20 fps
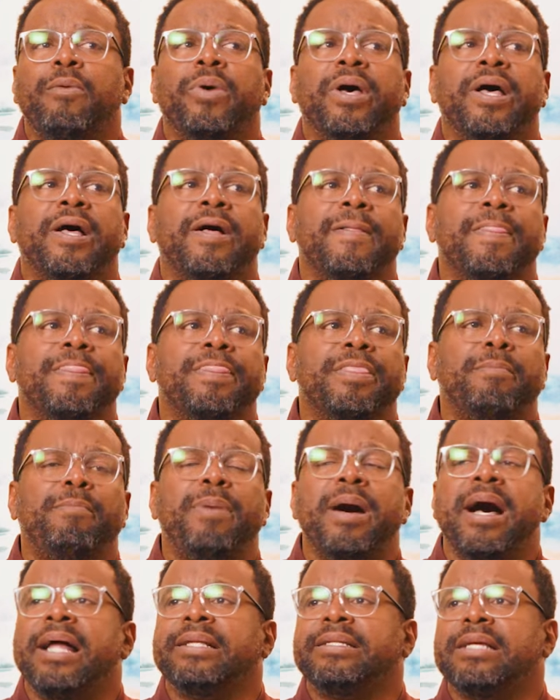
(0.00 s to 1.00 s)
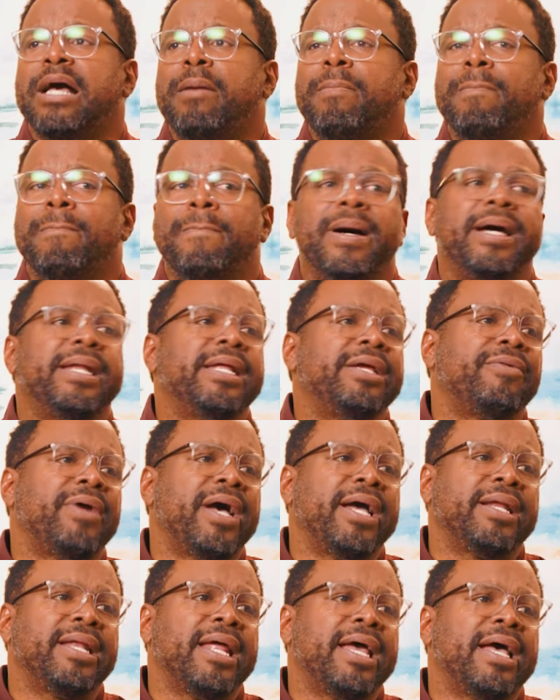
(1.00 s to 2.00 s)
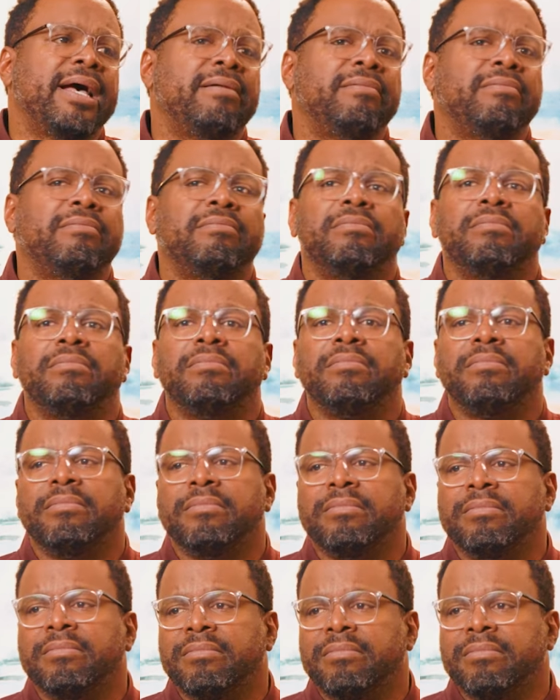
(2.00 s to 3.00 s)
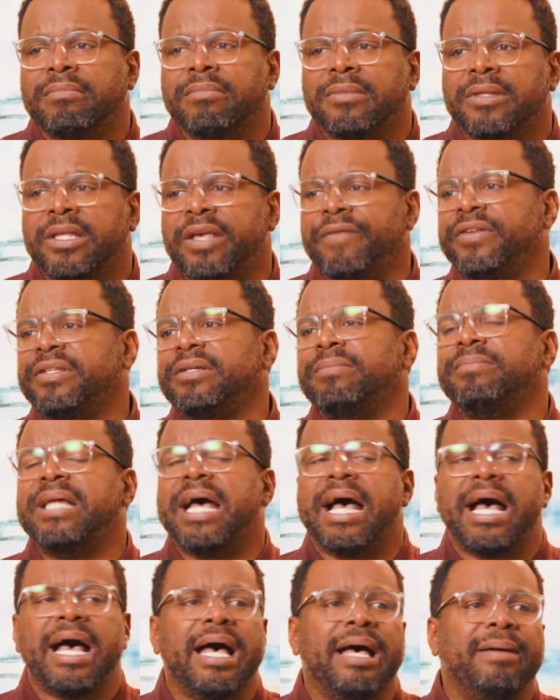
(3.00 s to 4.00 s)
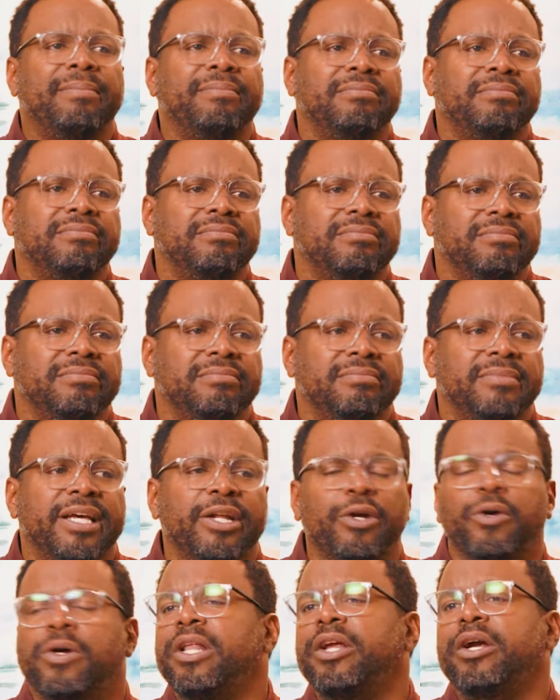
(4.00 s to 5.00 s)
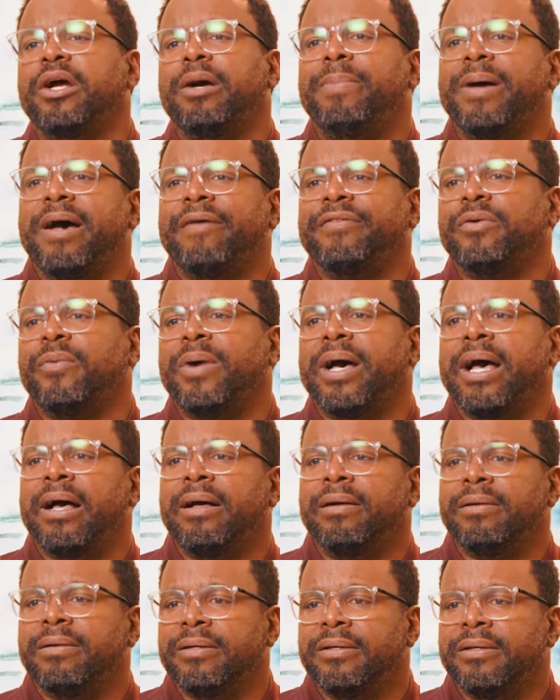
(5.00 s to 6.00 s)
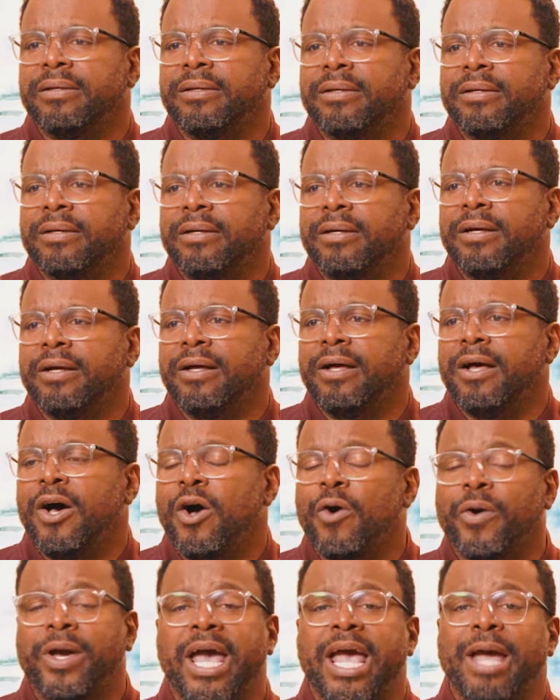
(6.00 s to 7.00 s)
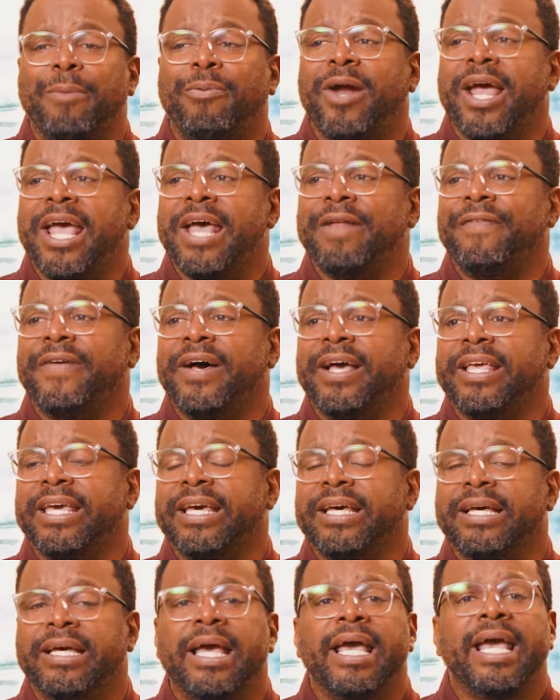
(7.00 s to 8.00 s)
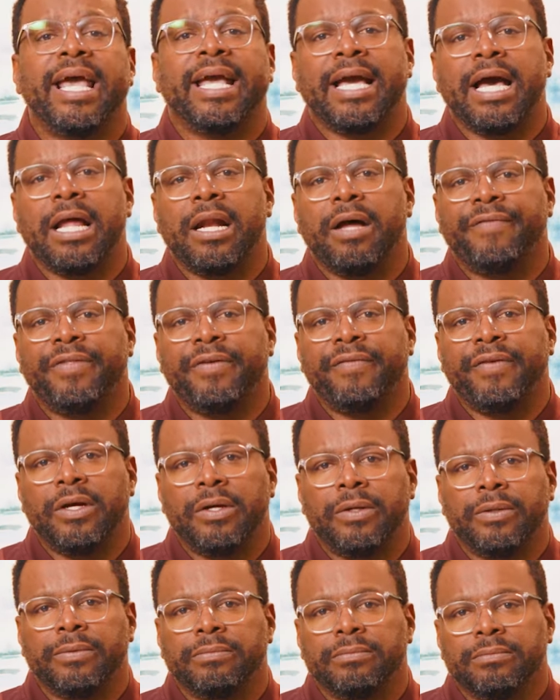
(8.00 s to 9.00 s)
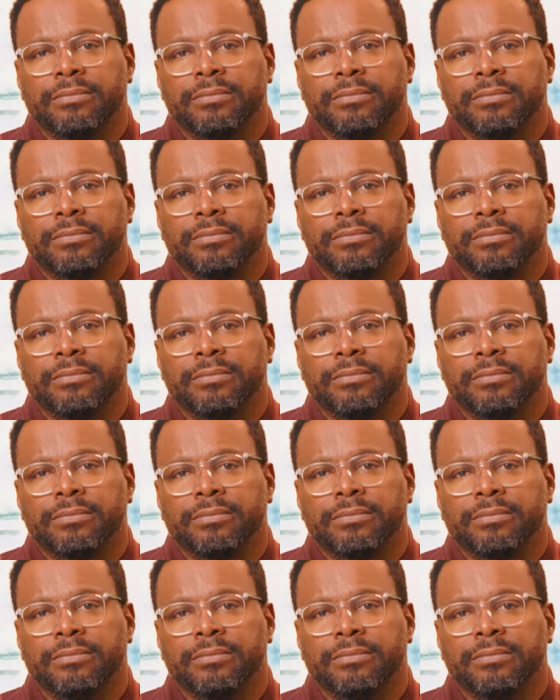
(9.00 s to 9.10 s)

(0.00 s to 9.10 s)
well, the pond's all muddy right now. Give it some time. It'll clear up after a while." Okay, praying for you. And got off the phone.